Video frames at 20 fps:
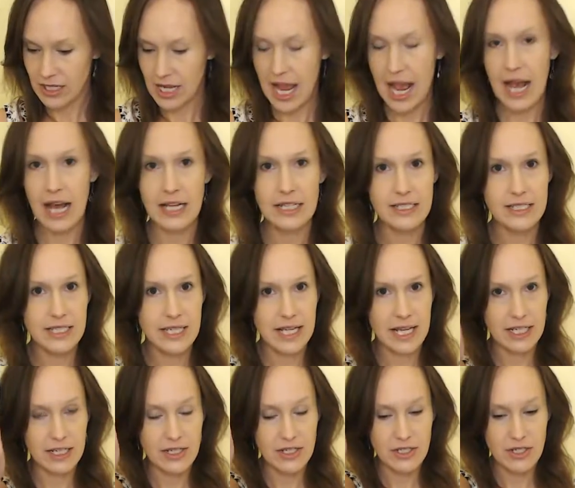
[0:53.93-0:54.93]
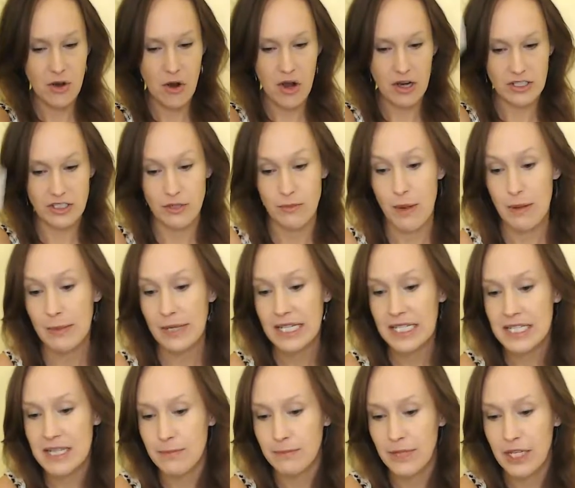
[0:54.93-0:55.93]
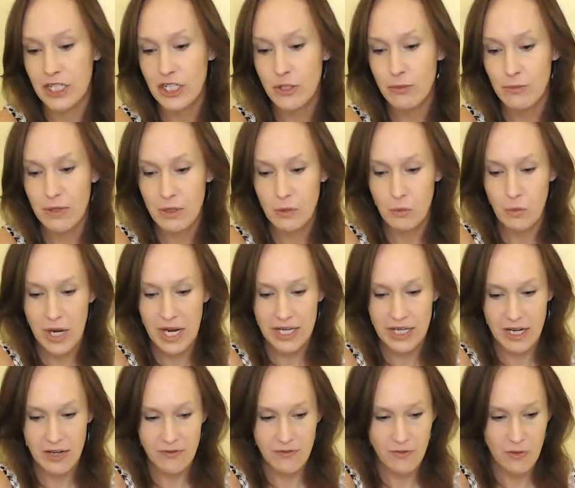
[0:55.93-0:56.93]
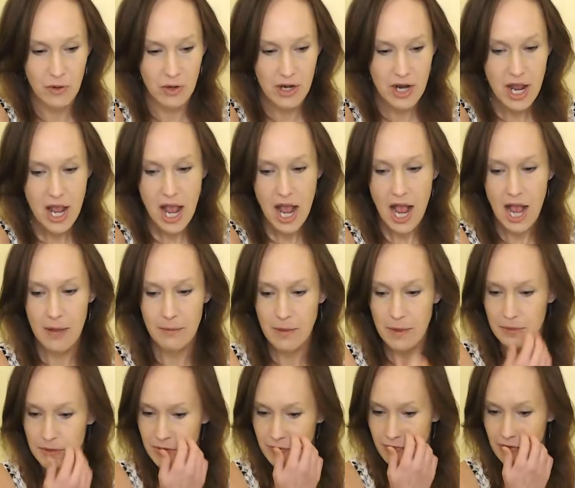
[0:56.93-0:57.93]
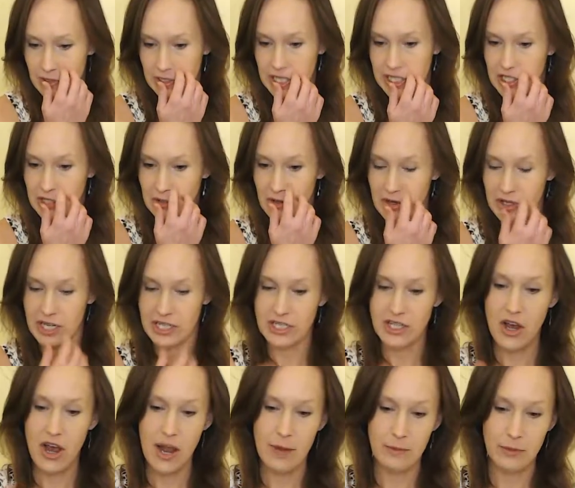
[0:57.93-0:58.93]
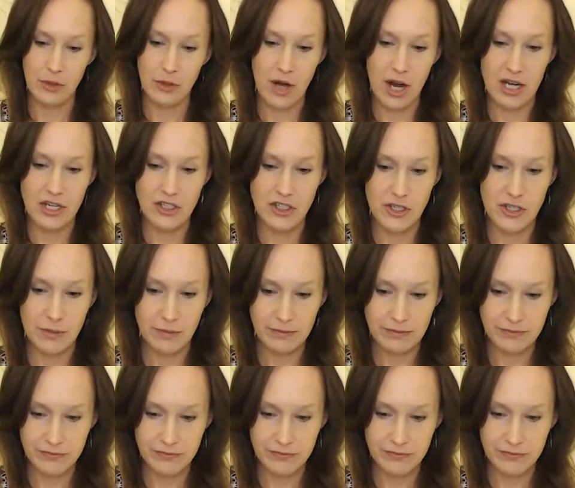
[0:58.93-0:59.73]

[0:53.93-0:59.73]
And tick tock. So maybe it's something you've been waiting for. Maybe you feel like you're on a time crunch.